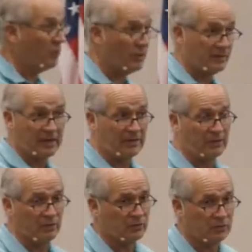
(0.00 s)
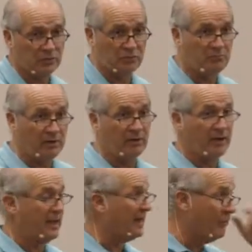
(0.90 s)
for what they can do. So there's a
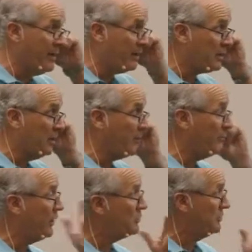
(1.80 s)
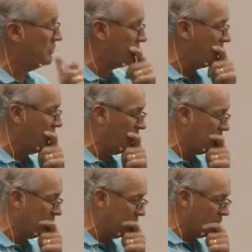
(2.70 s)
myriad. I met a couple of folks at this
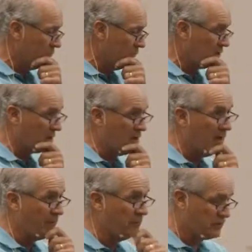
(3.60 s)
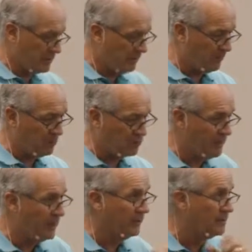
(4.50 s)
at the conference, a couple of the
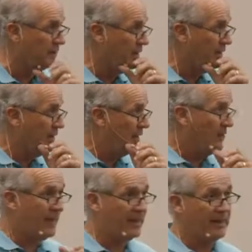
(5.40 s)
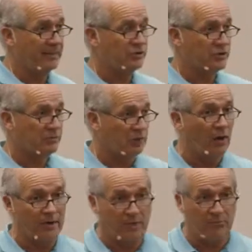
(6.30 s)
speakers that had
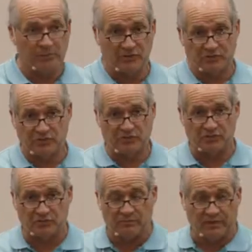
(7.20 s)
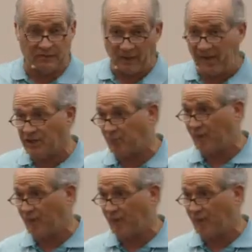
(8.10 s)
started up businesses in the last